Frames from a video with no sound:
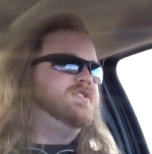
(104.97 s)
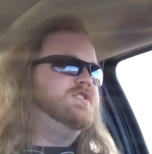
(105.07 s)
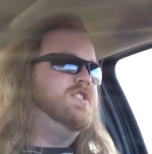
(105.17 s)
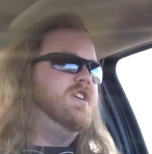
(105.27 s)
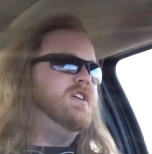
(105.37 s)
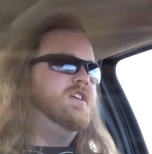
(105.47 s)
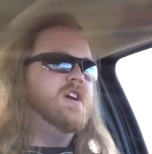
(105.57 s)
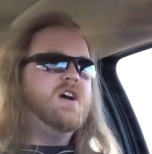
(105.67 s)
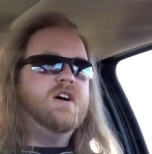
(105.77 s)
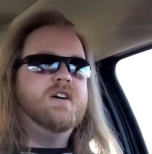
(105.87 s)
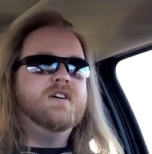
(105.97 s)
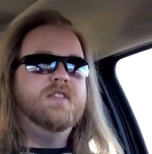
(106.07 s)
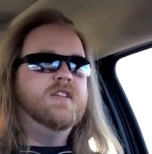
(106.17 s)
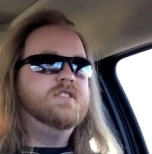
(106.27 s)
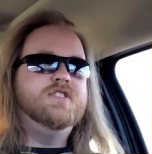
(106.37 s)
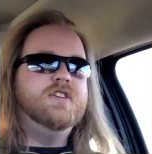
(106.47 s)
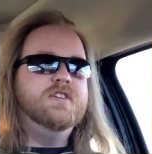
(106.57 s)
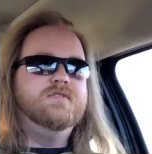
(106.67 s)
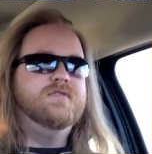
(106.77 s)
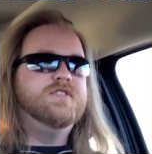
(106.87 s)
she, uh, and then
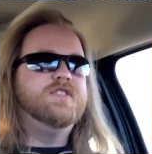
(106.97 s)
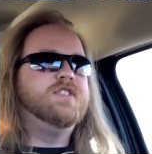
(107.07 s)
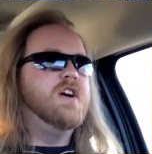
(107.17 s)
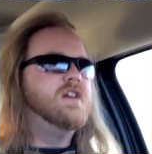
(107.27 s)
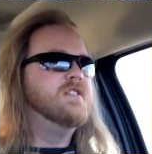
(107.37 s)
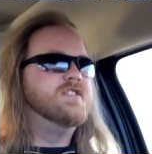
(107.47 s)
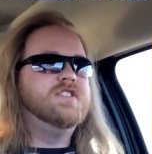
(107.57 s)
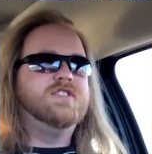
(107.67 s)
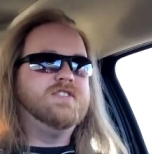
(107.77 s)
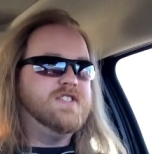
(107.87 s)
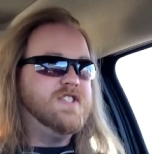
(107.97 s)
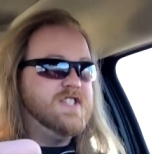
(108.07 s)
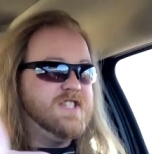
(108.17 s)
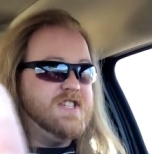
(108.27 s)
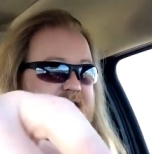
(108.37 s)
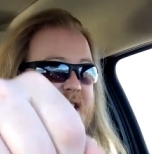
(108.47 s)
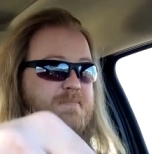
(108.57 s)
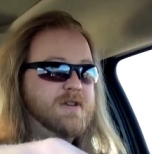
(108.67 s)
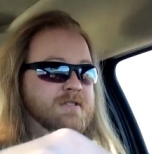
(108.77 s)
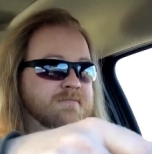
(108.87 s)
she started
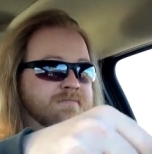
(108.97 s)
snipping.